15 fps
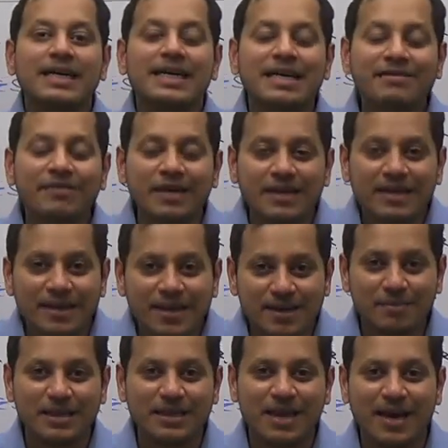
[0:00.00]
River
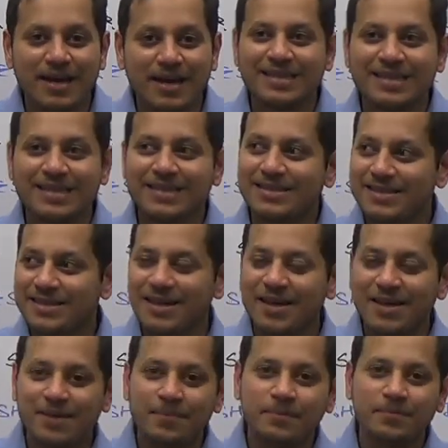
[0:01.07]
Narmada is
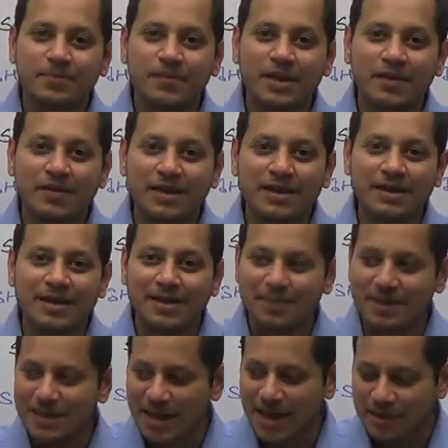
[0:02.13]
the river
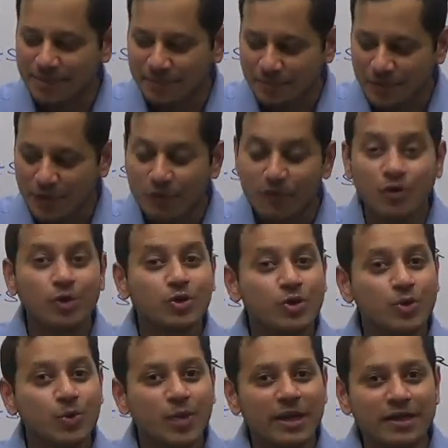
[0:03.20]
Narmada flows
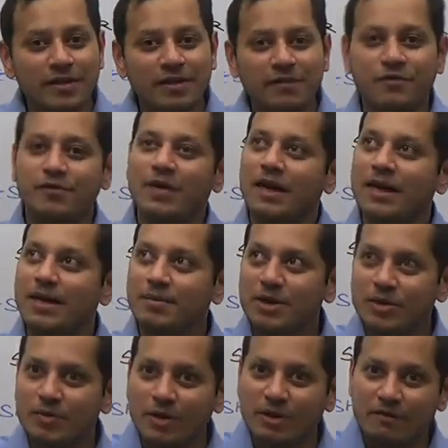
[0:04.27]
through a rift valley
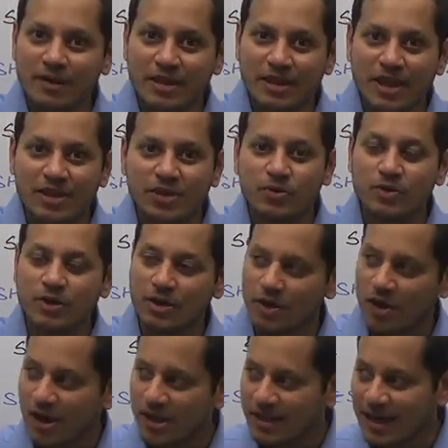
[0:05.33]
between Vindhyas to the
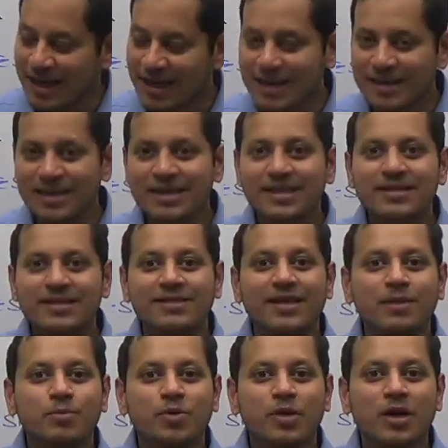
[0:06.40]
north and
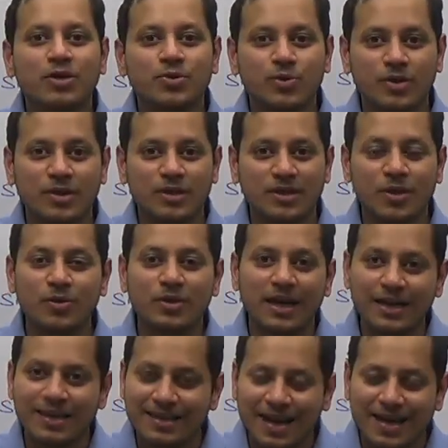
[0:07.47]
Satpuras to the south
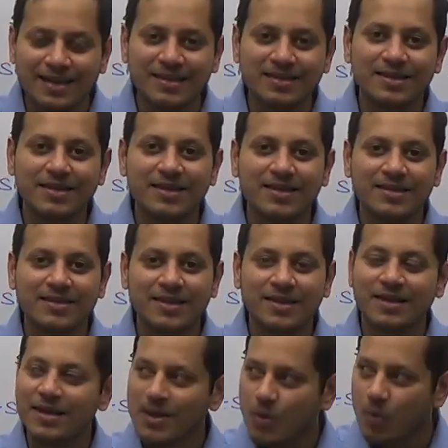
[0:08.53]
and that is the
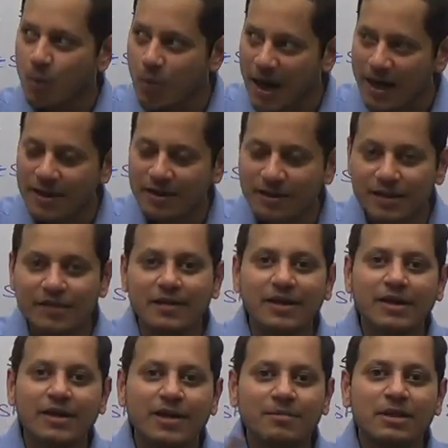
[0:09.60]
reason why river
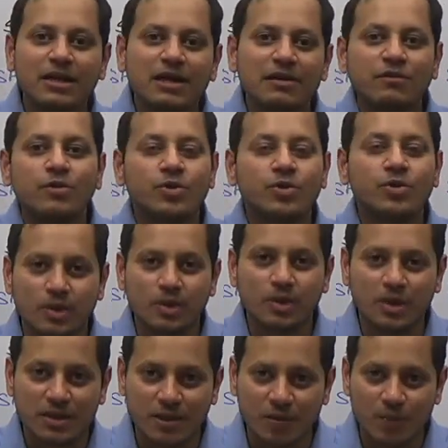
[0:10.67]
Narmada flows
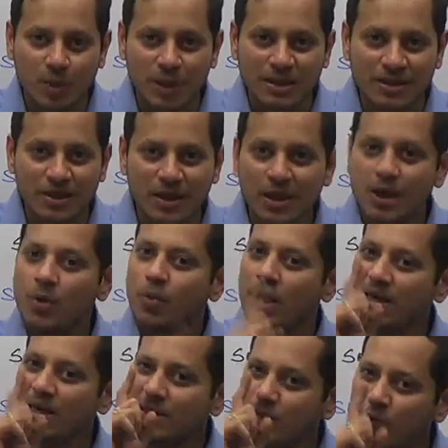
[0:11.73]
towards the west
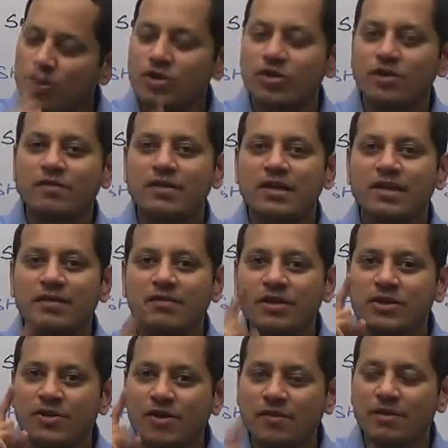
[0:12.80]
while most of the
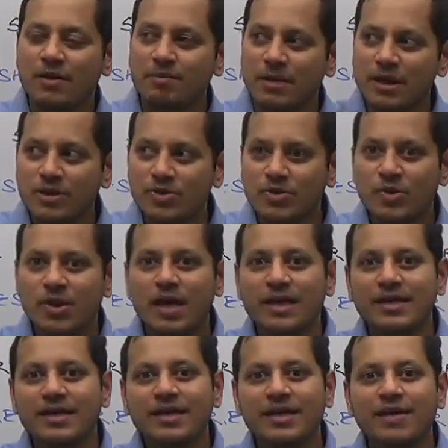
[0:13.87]
rivers of the peninsular
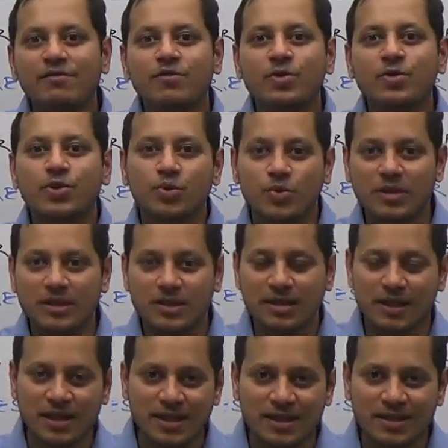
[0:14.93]
India flows towards the
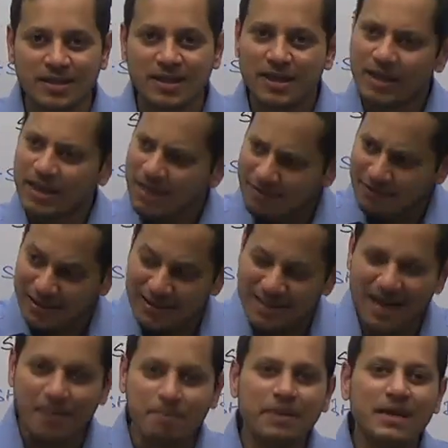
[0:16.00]
east. Even
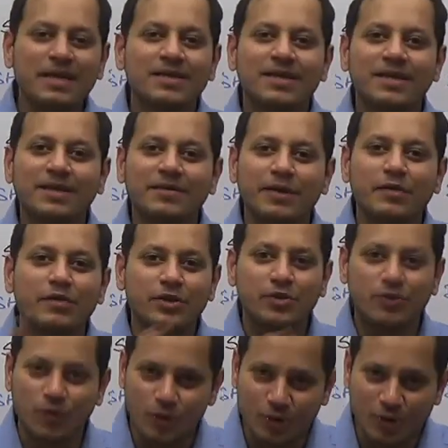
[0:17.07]
Tapi is a river which
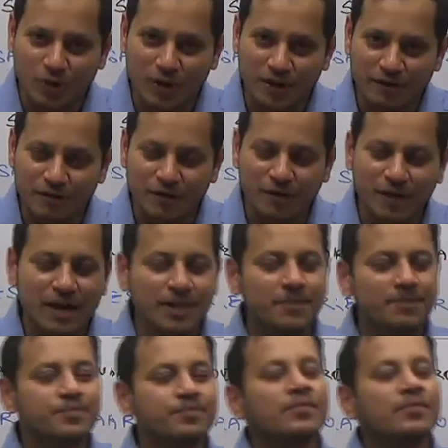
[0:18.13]
flows through a rift valley.